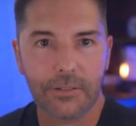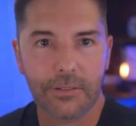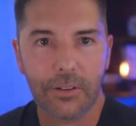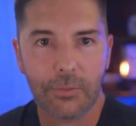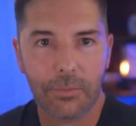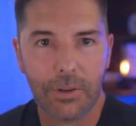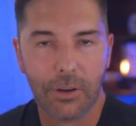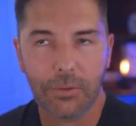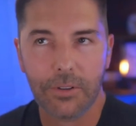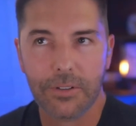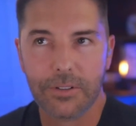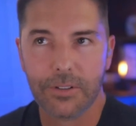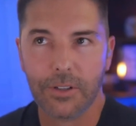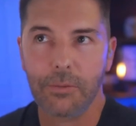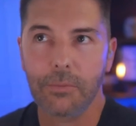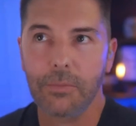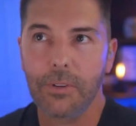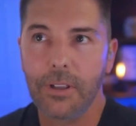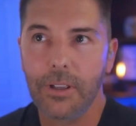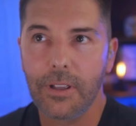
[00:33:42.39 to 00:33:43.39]
they're met with
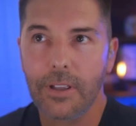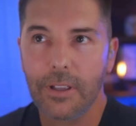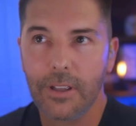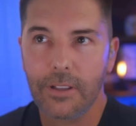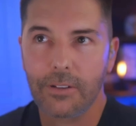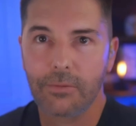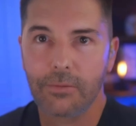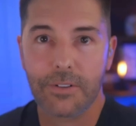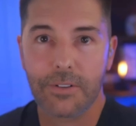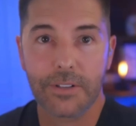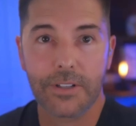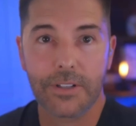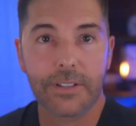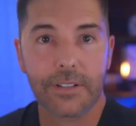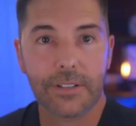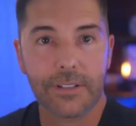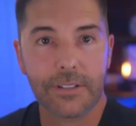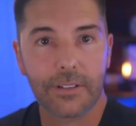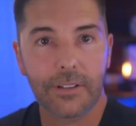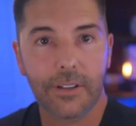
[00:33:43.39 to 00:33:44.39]
some
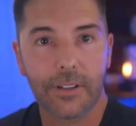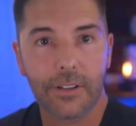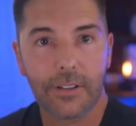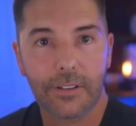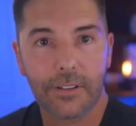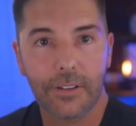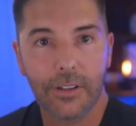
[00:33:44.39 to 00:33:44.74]
resistance,